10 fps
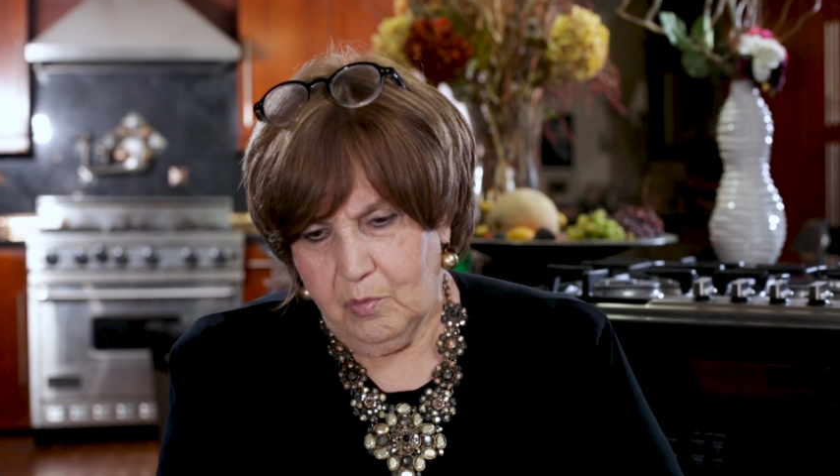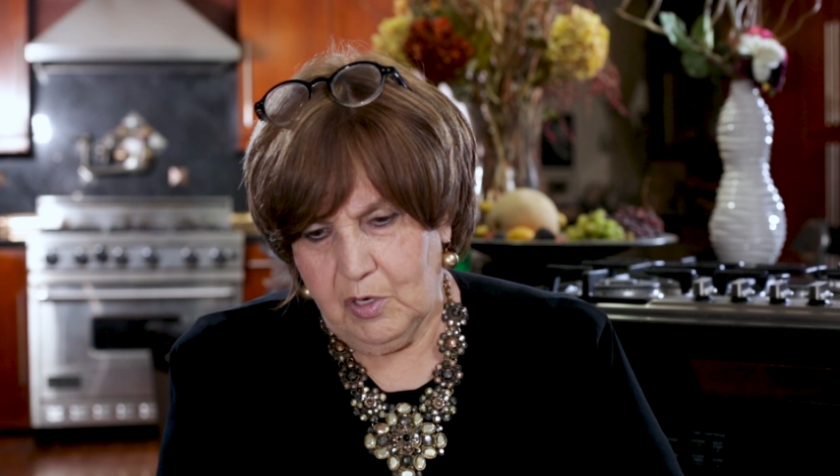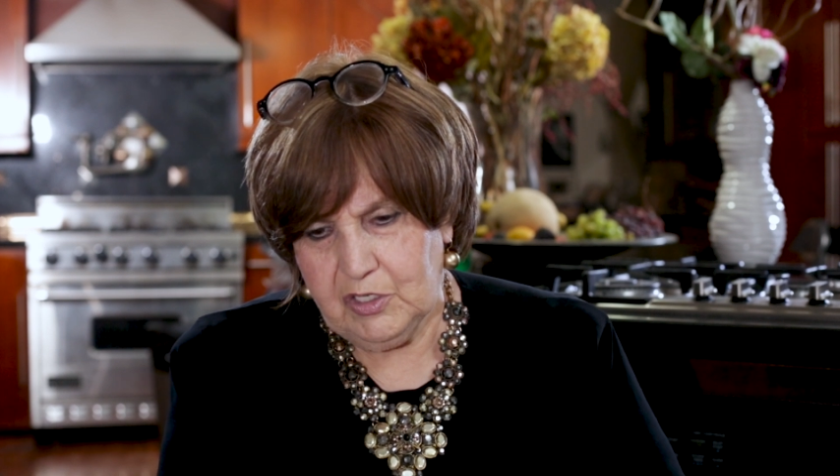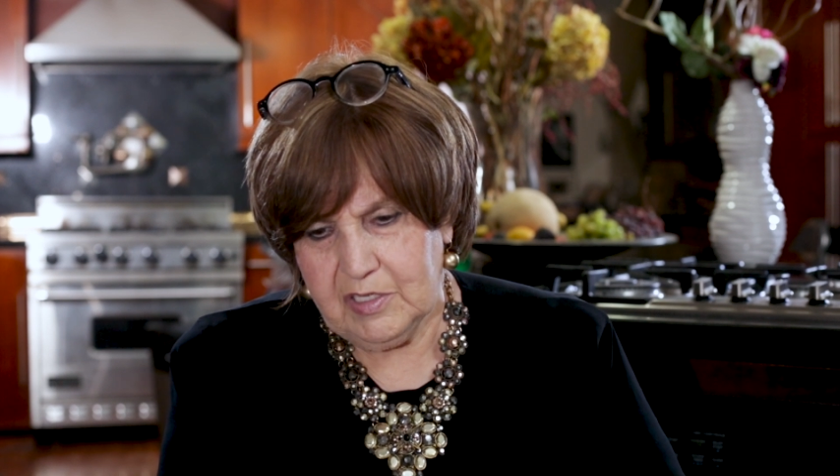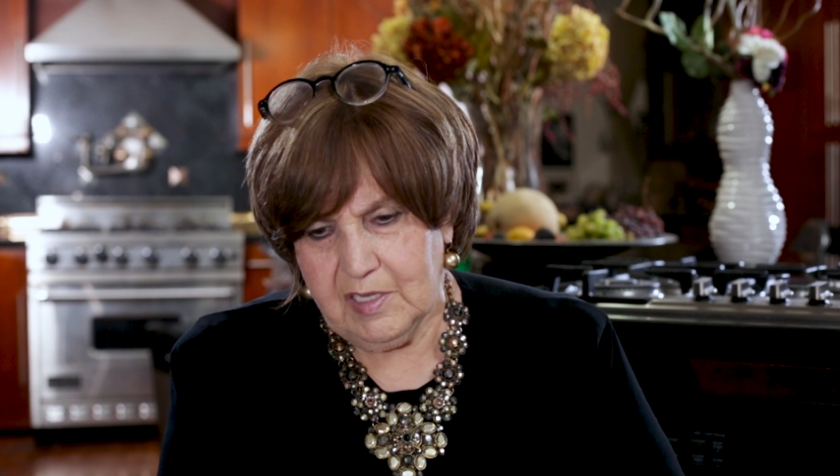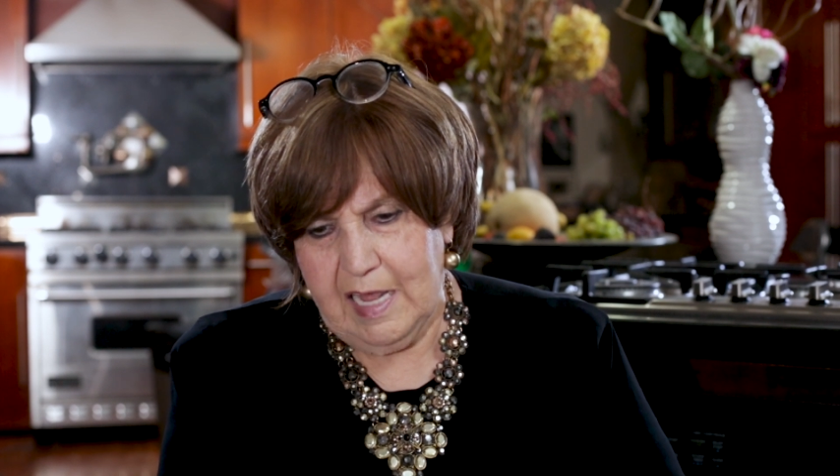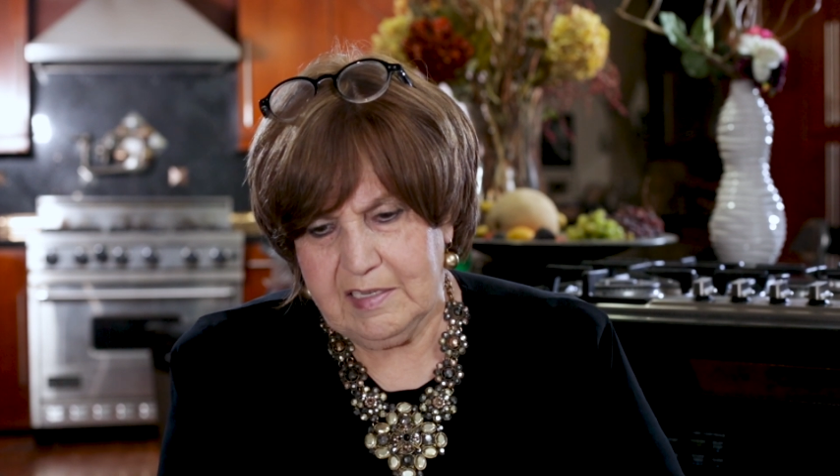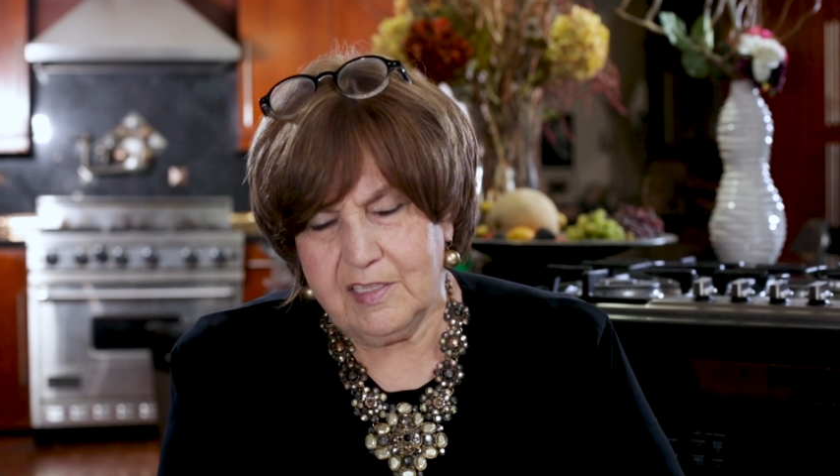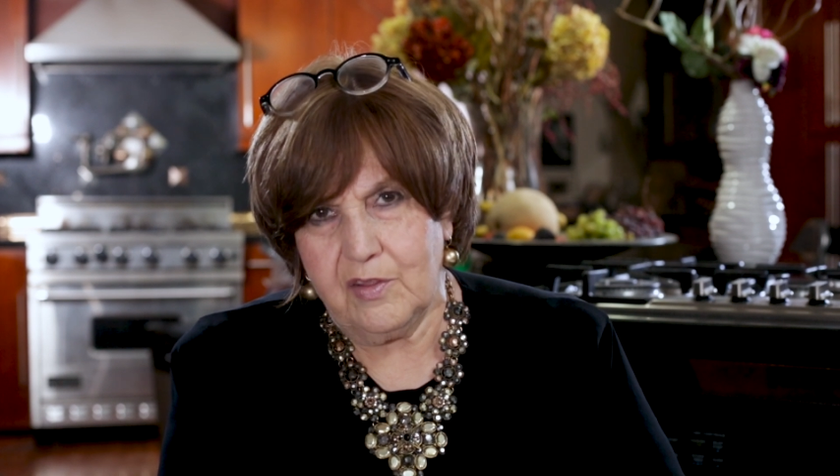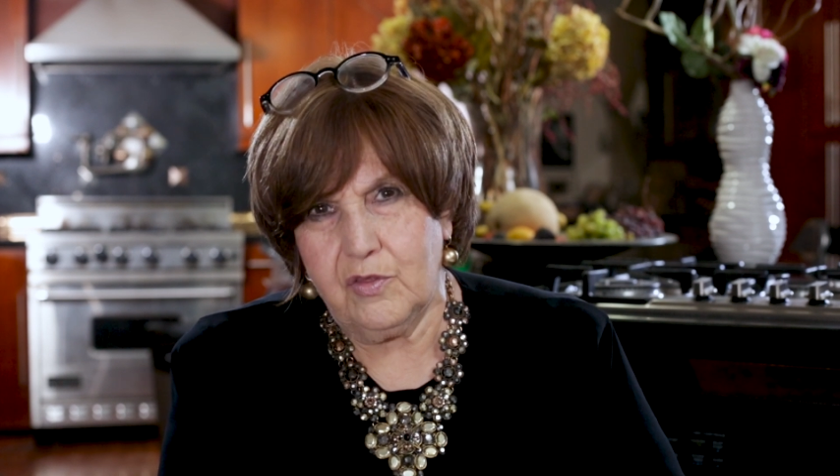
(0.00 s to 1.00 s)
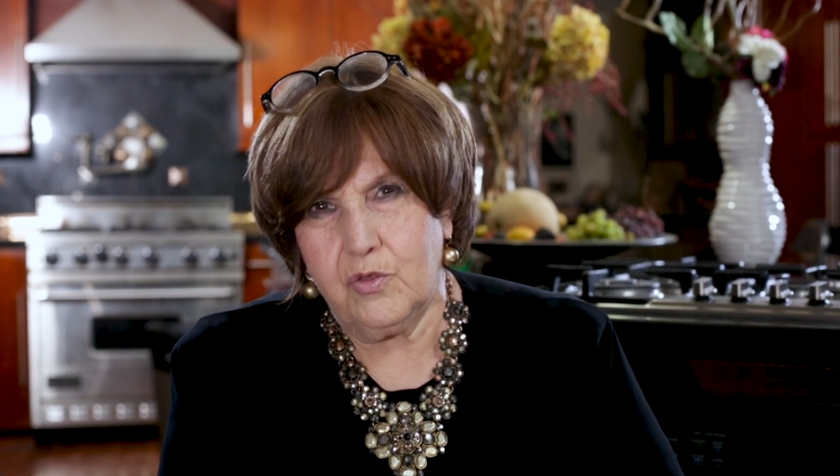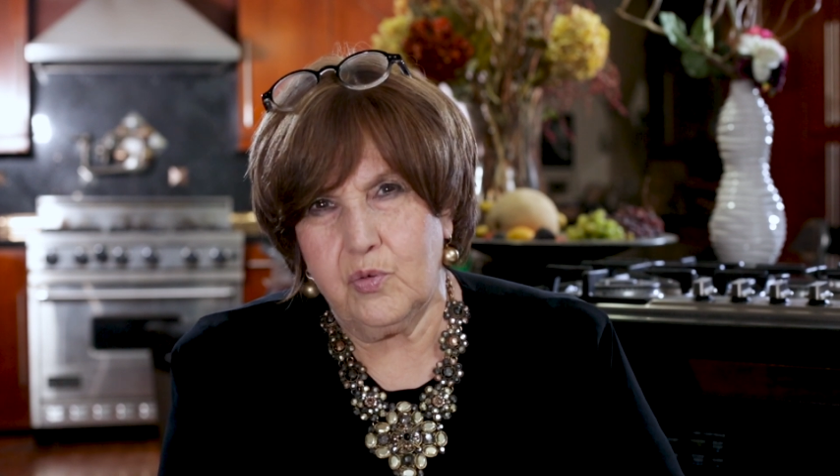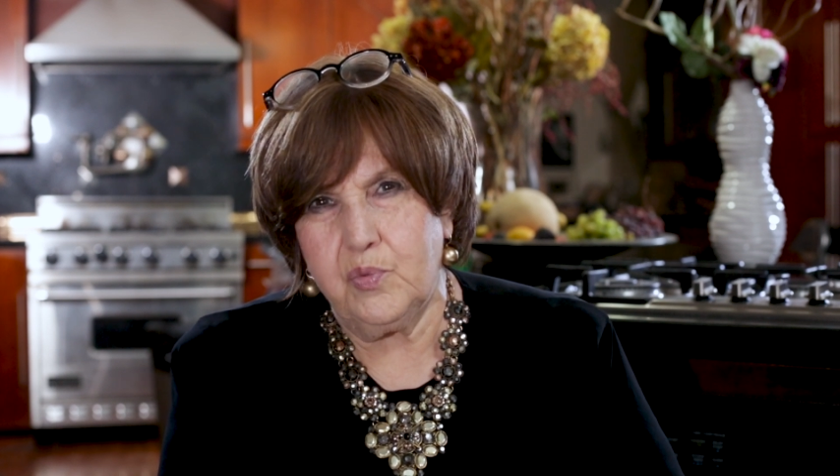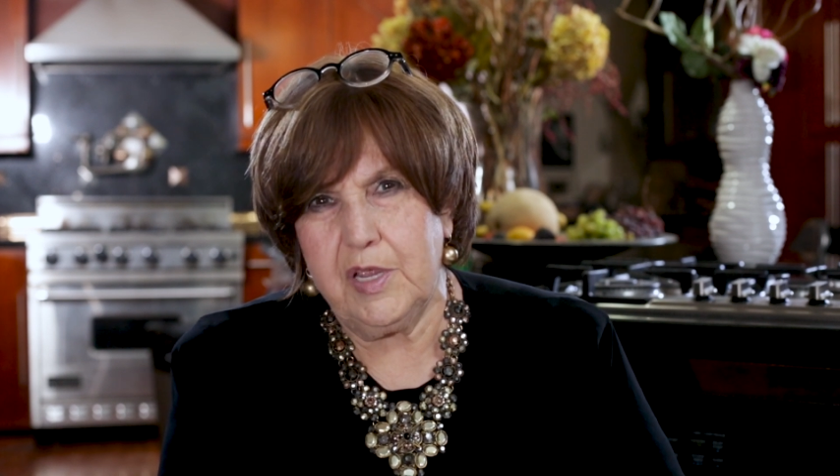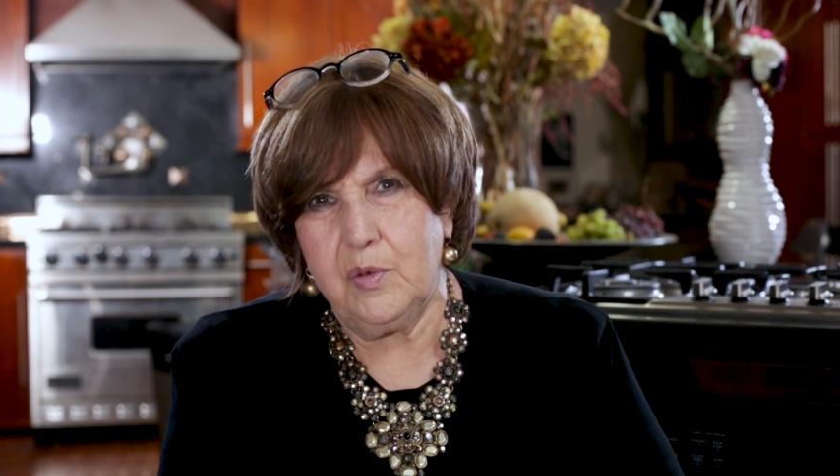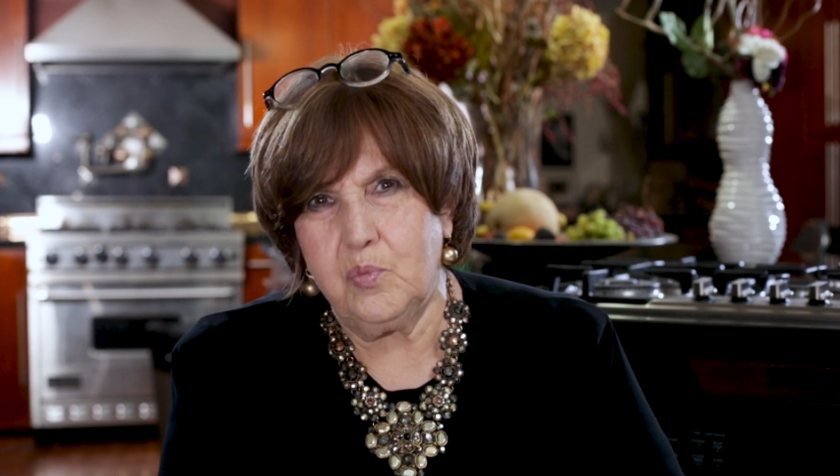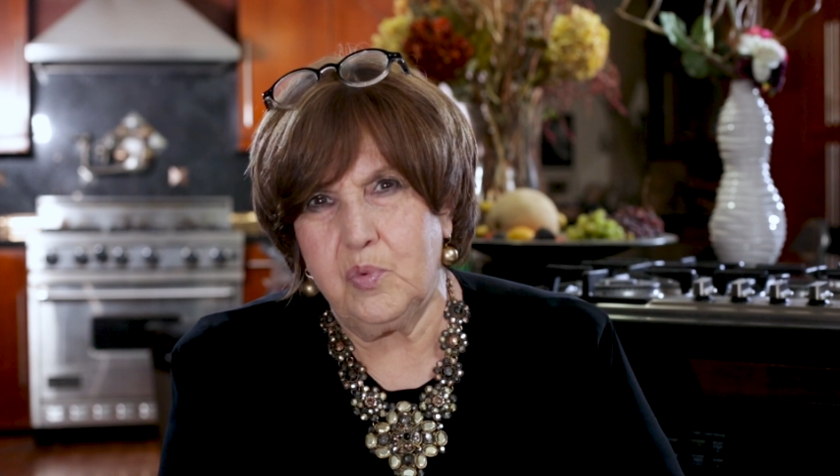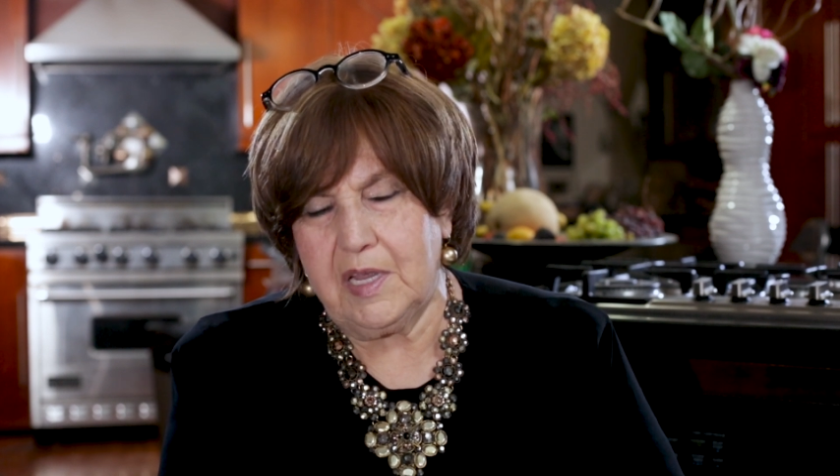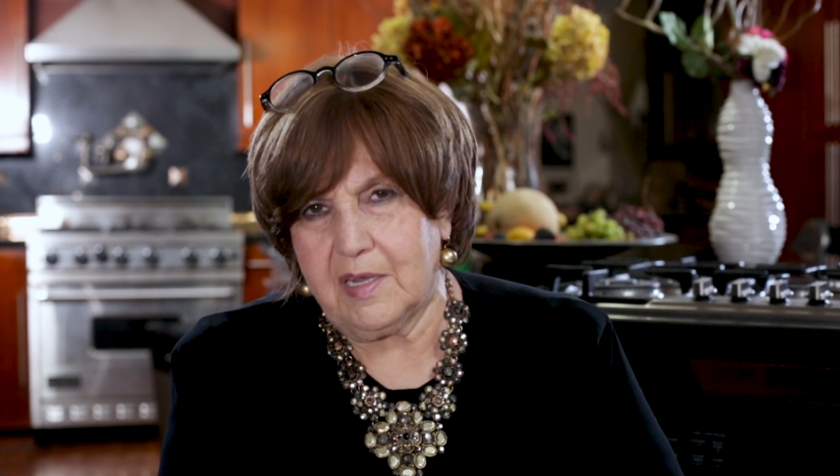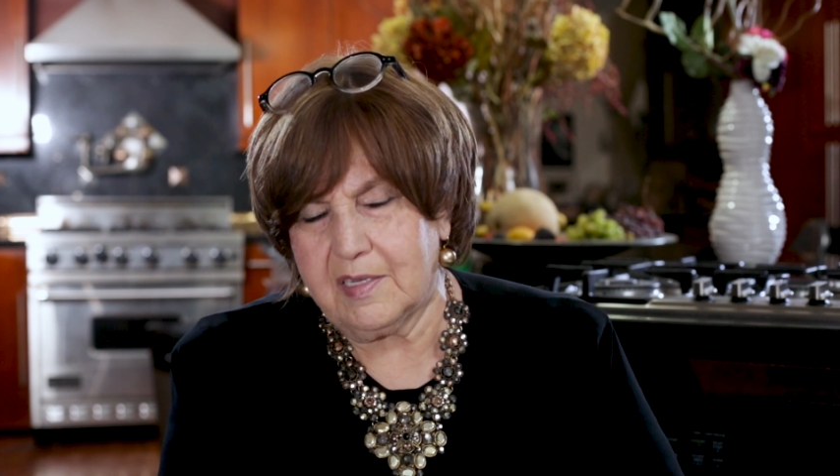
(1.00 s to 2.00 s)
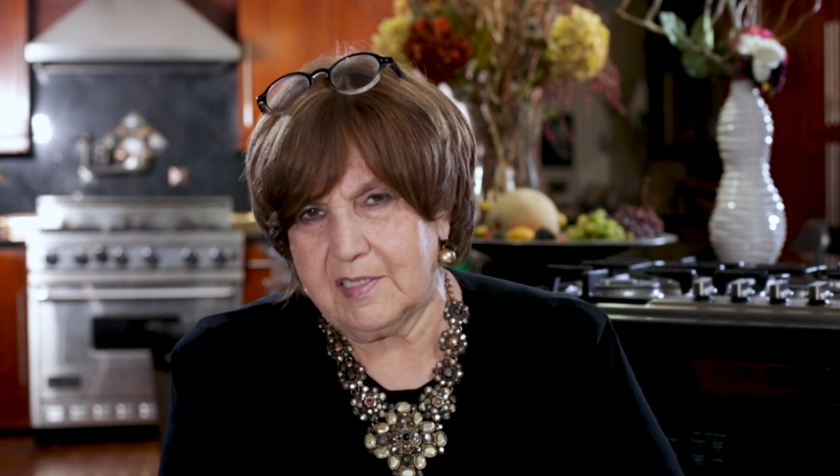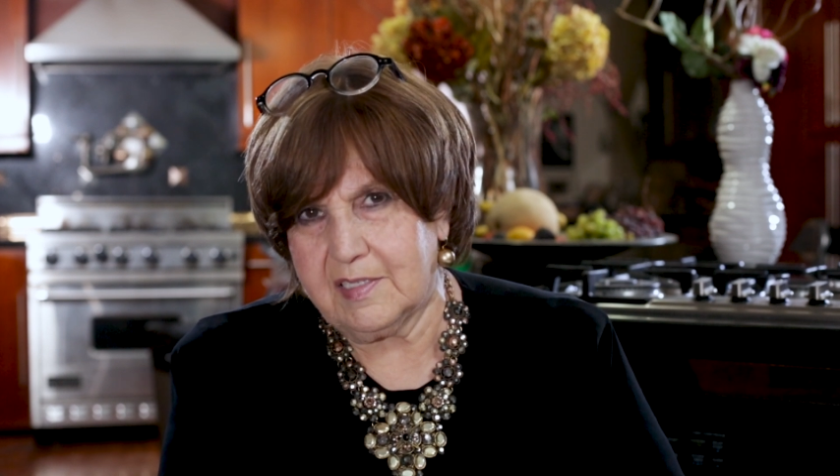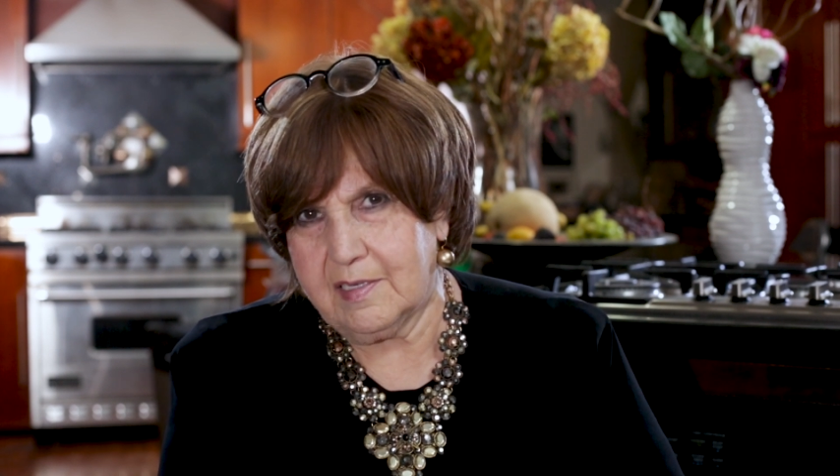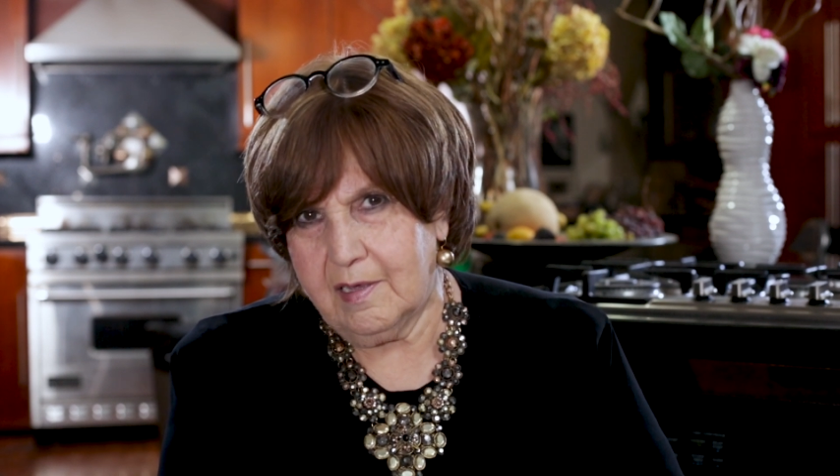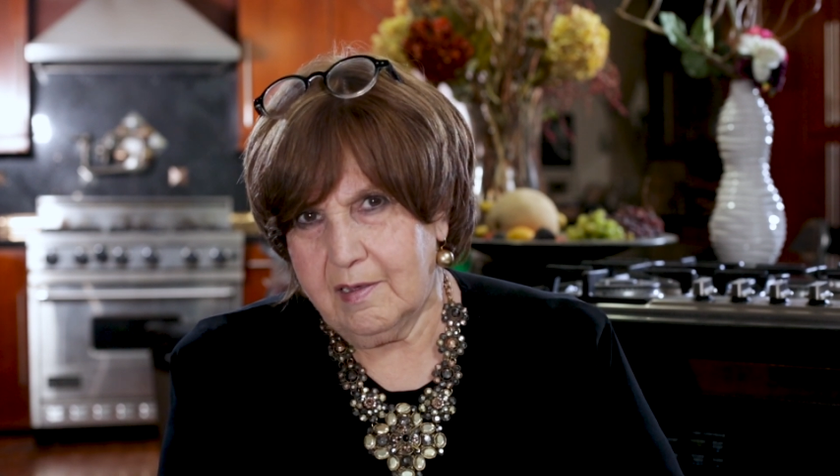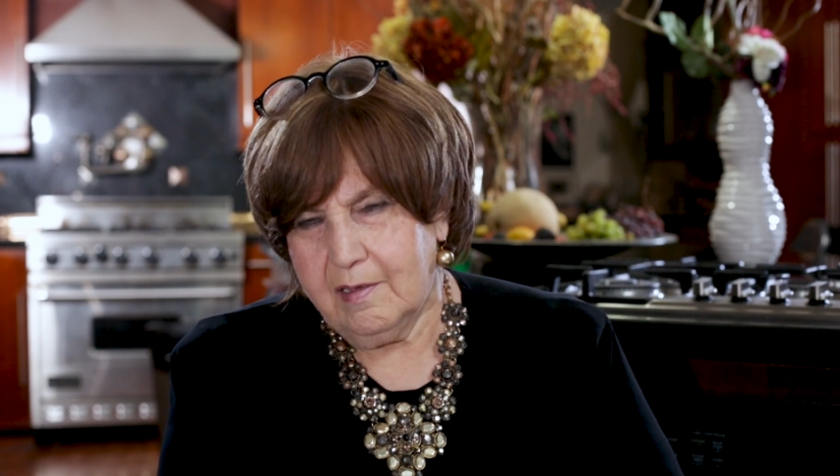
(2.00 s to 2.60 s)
which is less than 3 weeks.